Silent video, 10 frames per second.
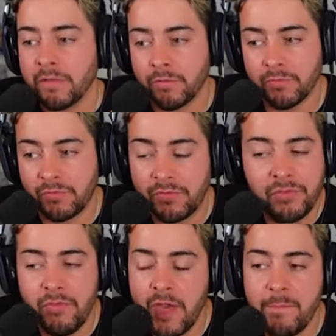
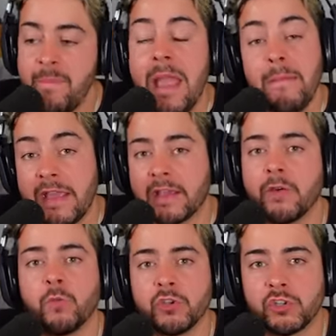the Mimic
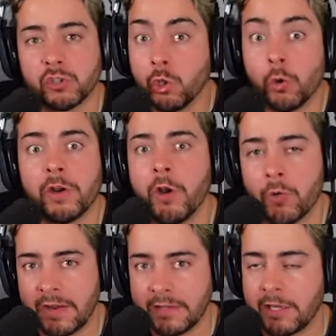was luring
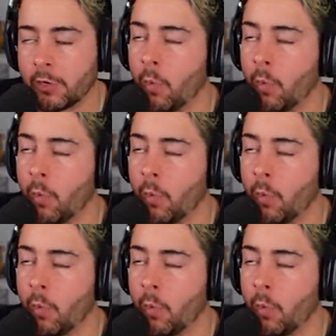her in here.